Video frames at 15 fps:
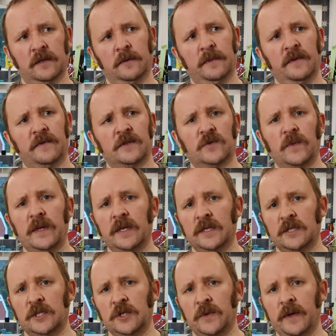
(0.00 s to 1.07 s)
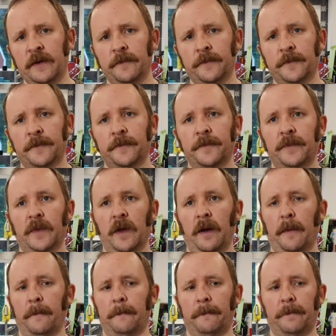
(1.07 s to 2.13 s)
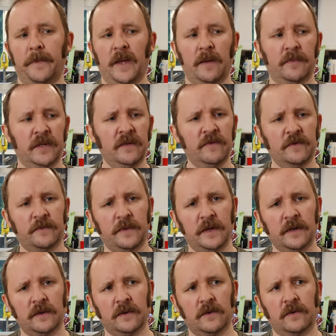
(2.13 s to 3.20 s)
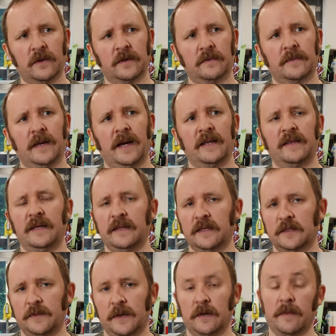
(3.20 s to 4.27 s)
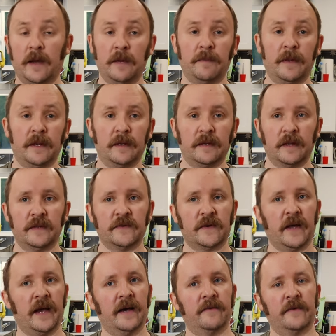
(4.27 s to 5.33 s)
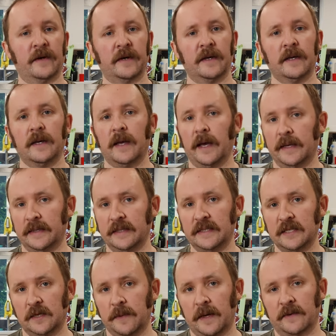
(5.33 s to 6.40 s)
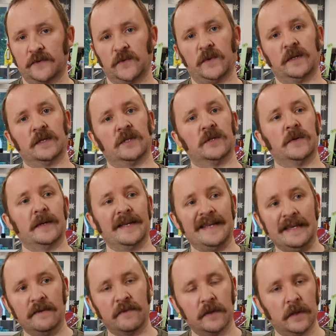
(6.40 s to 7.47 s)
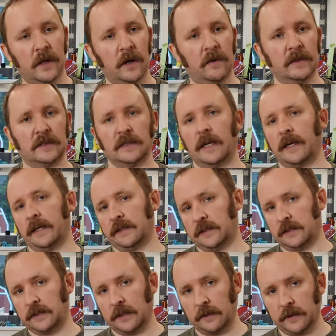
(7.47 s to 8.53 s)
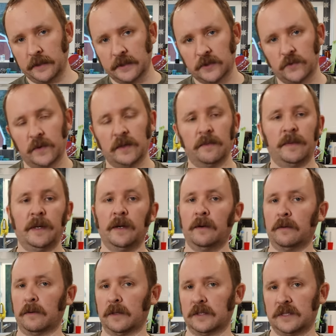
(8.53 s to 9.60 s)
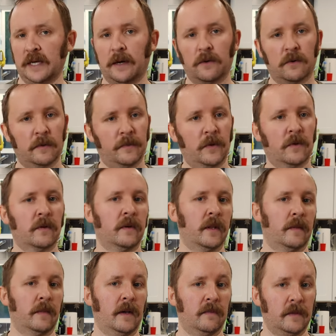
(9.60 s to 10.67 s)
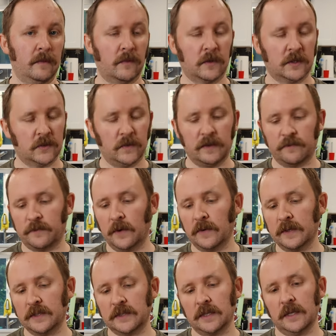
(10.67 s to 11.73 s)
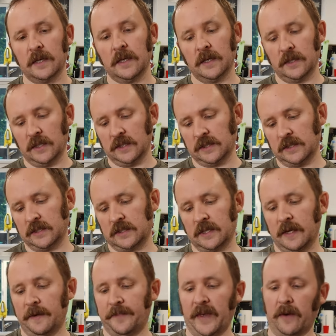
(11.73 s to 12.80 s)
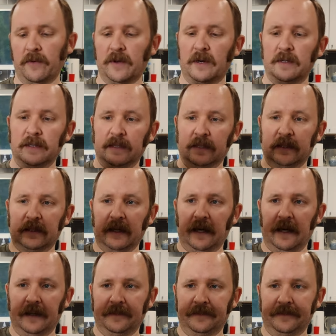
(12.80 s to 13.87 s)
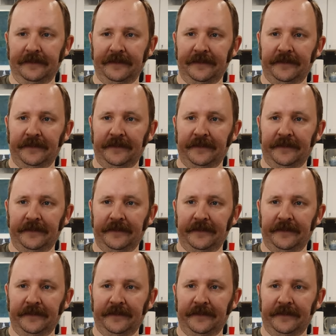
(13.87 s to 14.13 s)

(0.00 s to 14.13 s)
a little bit of a sweetness to it. I think this beer, in my opinion, tends to have a decent amount of sweetness to it, even though it's not necessarily a sweet beer or a stout or a porter that might be more sweet focused. This is, I would call this, it